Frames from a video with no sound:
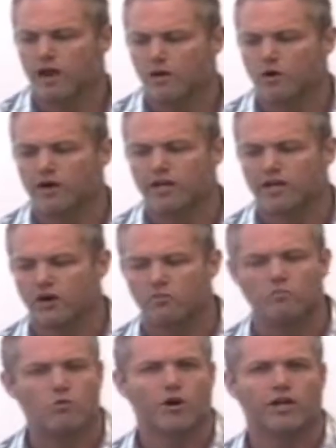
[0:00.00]
want to get our
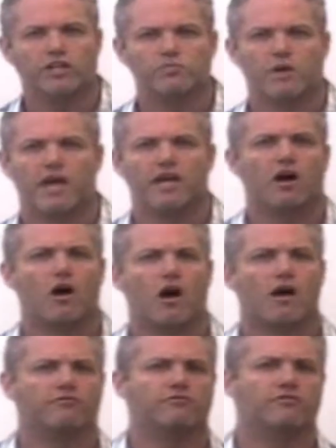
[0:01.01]
mortgage paid
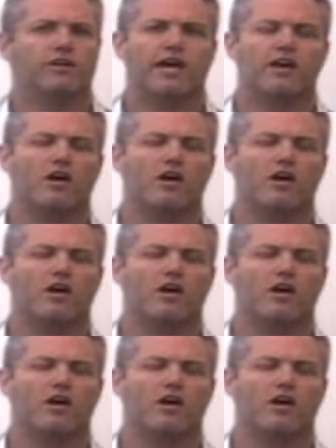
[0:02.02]
off and our